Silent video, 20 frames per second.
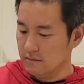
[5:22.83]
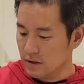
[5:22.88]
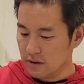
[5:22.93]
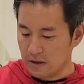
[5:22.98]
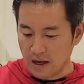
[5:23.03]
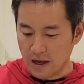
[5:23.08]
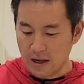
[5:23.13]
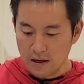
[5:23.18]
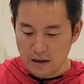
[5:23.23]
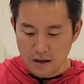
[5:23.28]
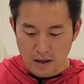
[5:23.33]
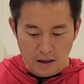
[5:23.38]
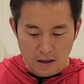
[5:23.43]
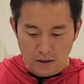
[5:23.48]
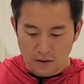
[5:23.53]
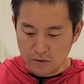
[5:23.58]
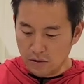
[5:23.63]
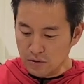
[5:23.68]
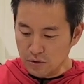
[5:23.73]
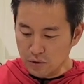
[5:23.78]
Okay.
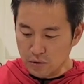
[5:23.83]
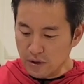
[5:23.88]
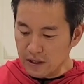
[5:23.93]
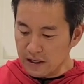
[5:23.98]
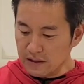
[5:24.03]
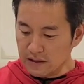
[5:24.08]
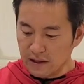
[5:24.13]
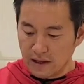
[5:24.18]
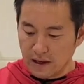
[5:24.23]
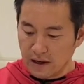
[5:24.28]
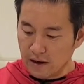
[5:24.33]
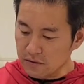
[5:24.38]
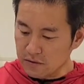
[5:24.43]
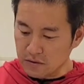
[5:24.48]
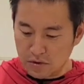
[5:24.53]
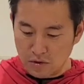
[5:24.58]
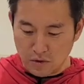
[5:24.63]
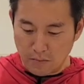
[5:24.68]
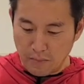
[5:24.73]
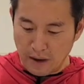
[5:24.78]
Don't do anything
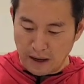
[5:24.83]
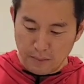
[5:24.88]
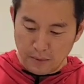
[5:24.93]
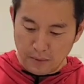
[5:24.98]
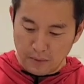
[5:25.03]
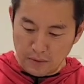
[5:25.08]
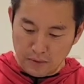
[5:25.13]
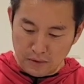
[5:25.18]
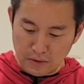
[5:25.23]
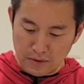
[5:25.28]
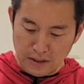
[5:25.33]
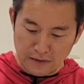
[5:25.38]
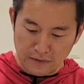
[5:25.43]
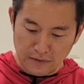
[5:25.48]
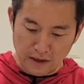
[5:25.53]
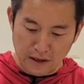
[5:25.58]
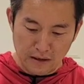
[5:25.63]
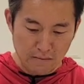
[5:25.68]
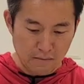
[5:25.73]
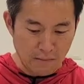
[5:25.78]
else. No pepper, no
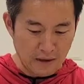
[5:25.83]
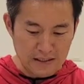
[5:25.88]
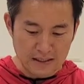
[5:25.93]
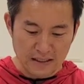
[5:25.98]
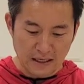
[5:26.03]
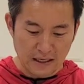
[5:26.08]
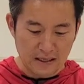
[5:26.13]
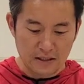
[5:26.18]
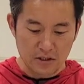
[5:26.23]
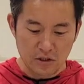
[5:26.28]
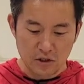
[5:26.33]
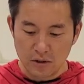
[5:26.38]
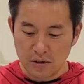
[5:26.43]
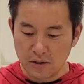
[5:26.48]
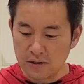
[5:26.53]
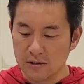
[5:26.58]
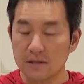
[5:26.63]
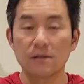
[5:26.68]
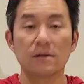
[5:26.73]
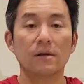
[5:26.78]
nothing. Basically,
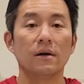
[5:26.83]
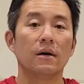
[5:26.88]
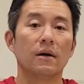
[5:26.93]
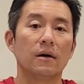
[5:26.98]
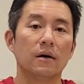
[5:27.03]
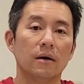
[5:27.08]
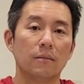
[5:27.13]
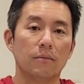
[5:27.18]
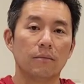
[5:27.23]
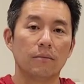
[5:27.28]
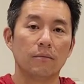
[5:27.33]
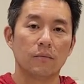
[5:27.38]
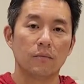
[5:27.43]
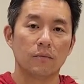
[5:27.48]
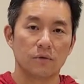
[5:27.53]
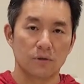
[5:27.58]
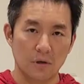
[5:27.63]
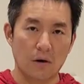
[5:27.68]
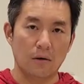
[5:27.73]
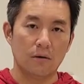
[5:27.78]
just
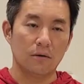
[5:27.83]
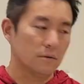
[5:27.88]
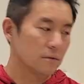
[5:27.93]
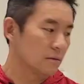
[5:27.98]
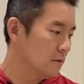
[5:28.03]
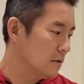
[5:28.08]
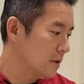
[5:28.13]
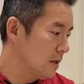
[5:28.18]
salt.